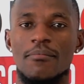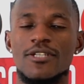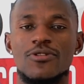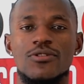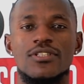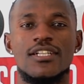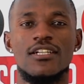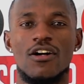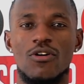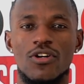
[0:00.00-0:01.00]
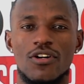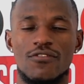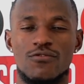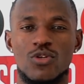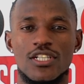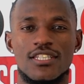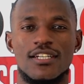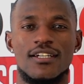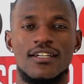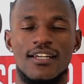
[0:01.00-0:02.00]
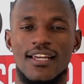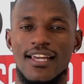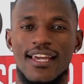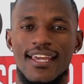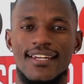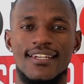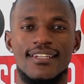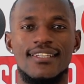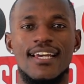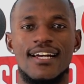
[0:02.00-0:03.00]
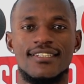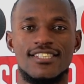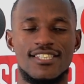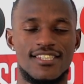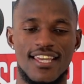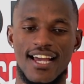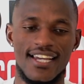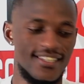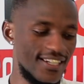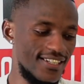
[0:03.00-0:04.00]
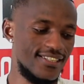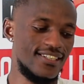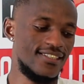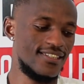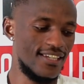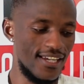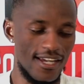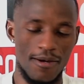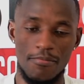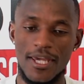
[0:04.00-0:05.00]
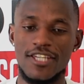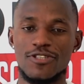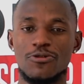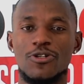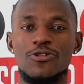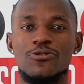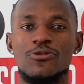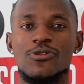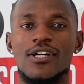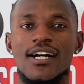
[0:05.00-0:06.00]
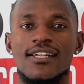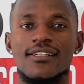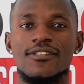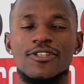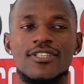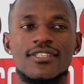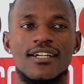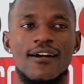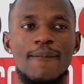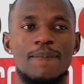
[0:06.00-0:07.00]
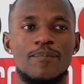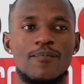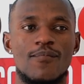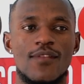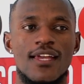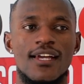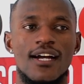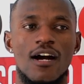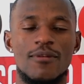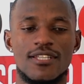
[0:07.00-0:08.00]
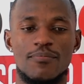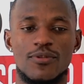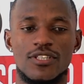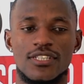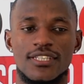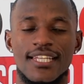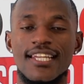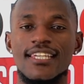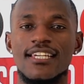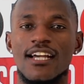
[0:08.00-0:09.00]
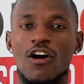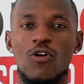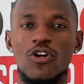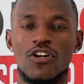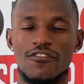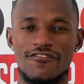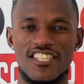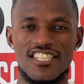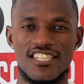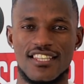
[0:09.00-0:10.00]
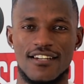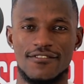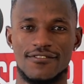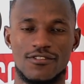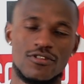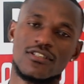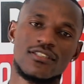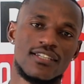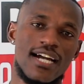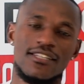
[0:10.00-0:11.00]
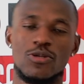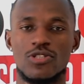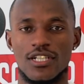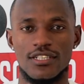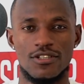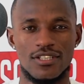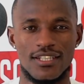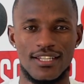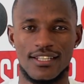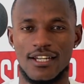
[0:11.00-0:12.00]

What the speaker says: Make sure you drink a whole lot of water, and yeah, just stay hydrated. Make sure you are not, how must I put it, drinking a whole lot of fizzy stuff, because I totally don't drink